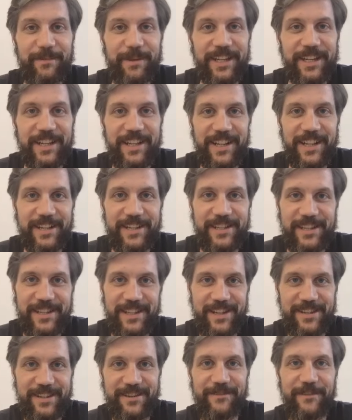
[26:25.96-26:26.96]
mean, there's
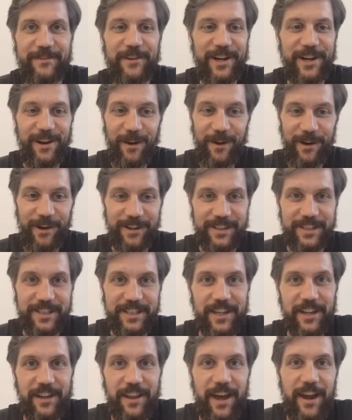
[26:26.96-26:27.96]
a very long
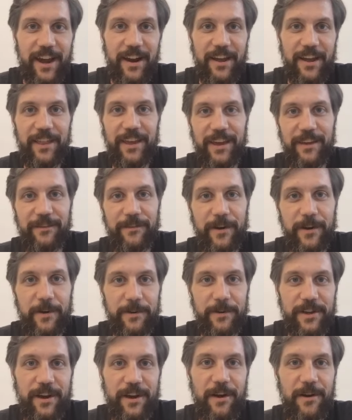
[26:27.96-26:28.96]
answer to that. I think if I
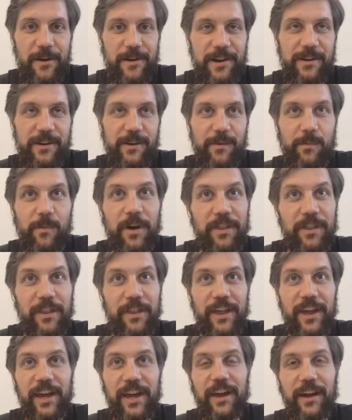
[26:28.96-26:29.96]
were to hone in on one
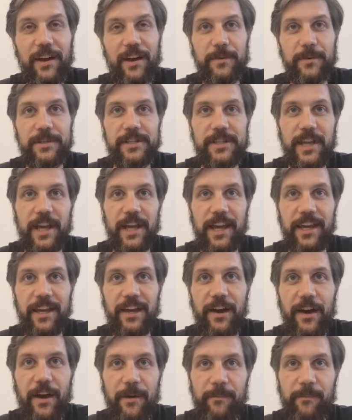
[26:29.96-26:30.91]
thing, I would say,